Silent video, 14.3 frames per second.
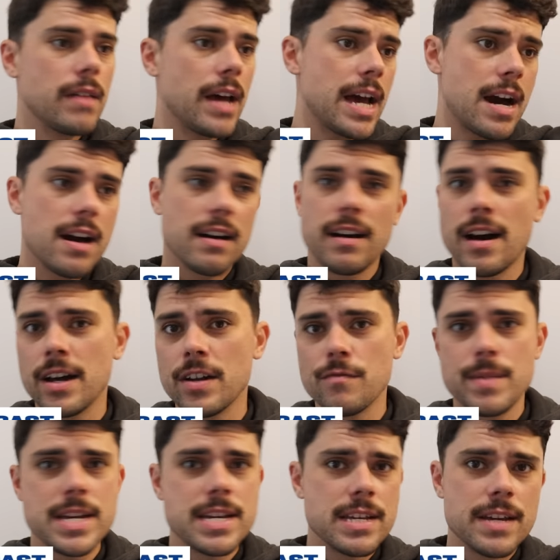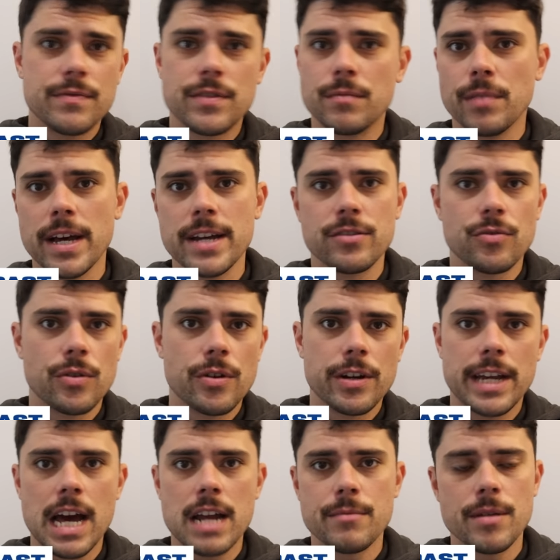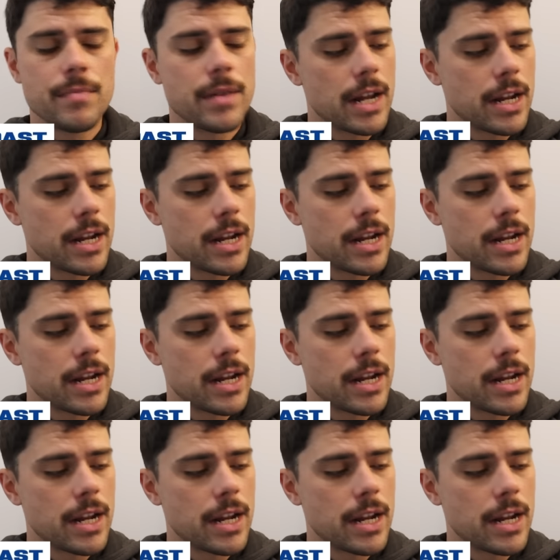they are kind of being gifted players through their academy. But